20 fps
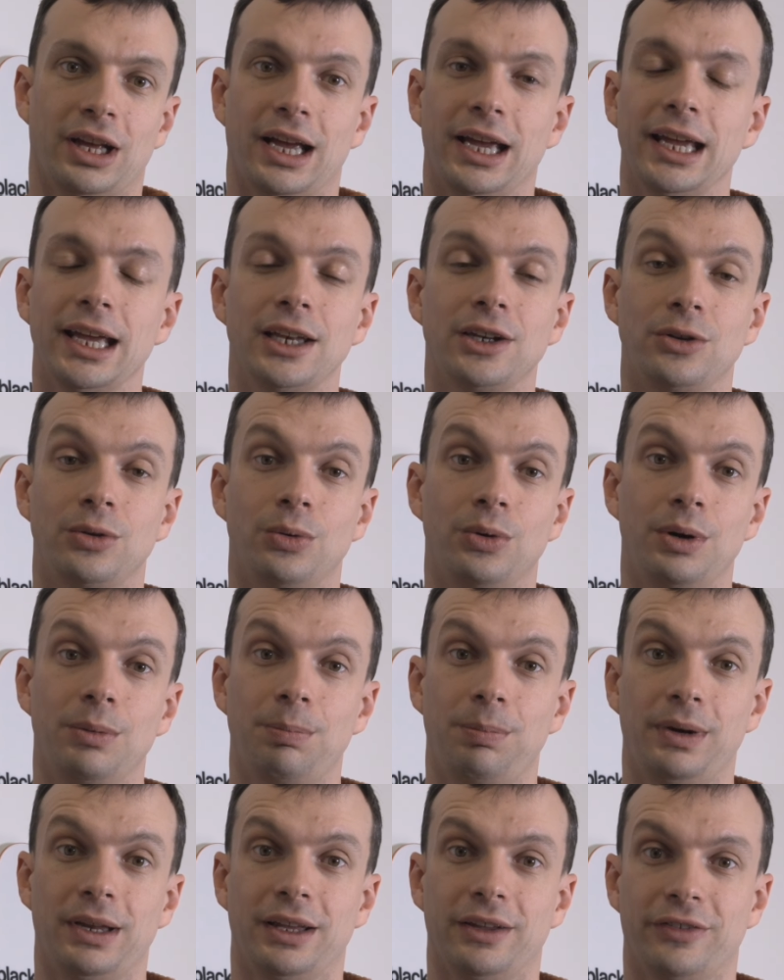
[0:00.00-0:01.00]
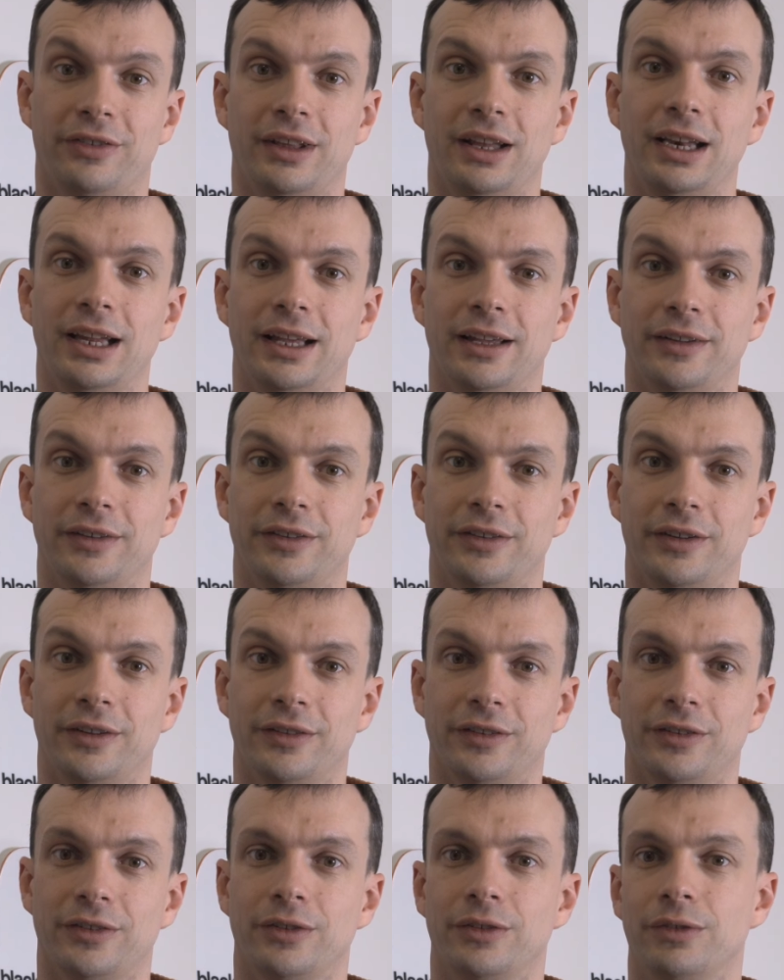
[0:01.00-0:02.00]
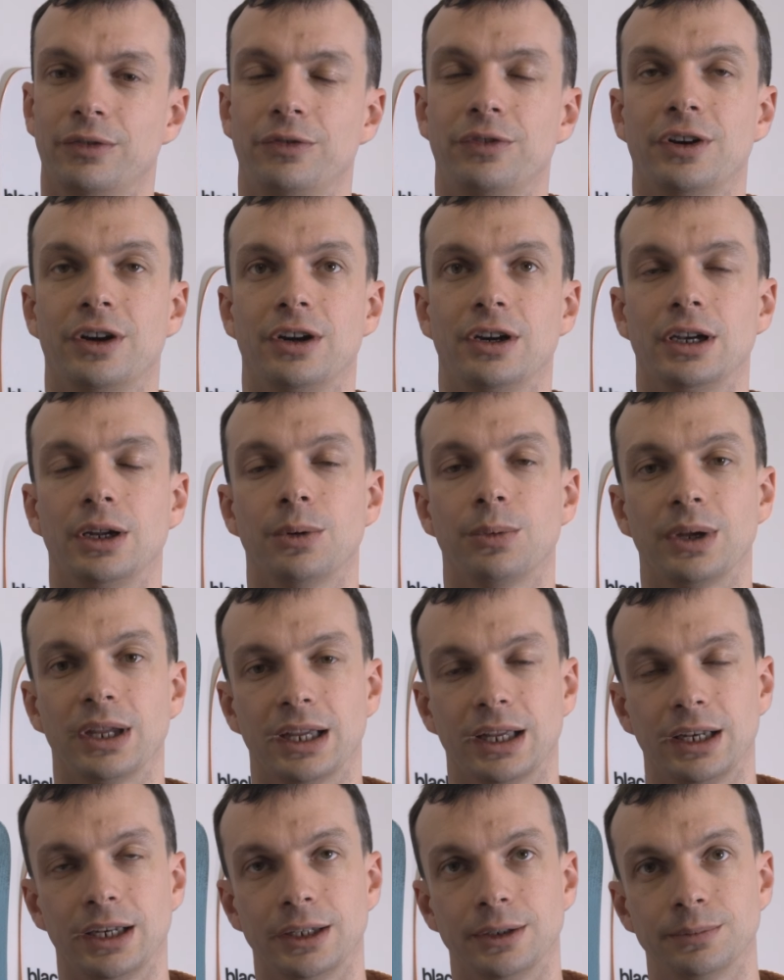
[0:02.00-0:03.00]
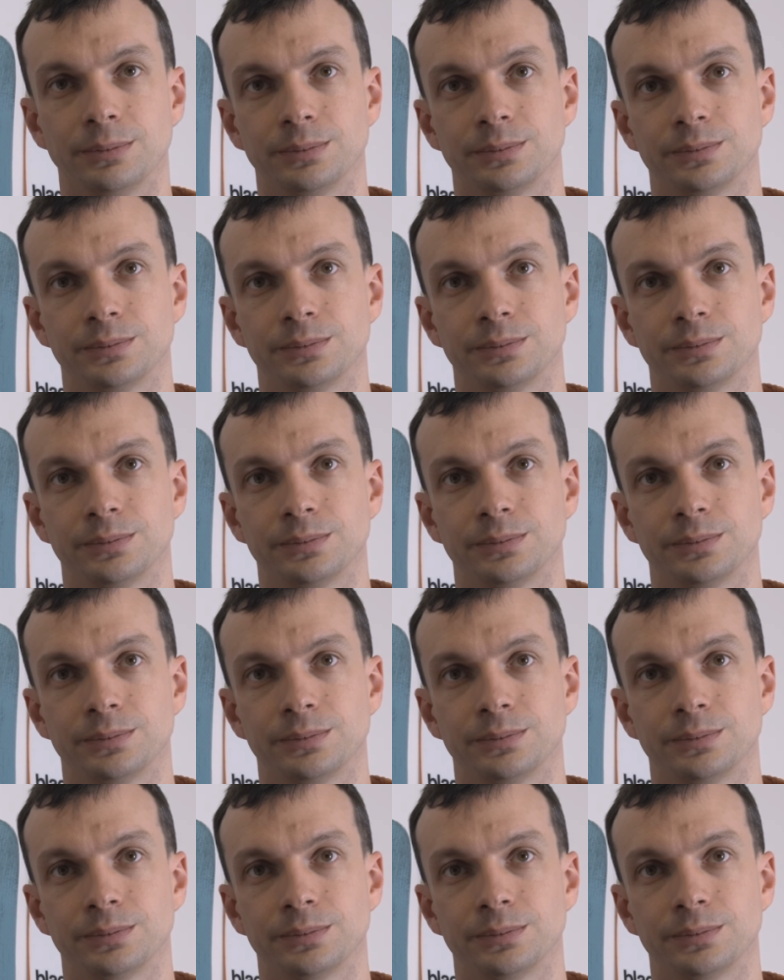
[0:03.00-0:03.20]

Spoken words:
I had to replace the laces fairly quickly.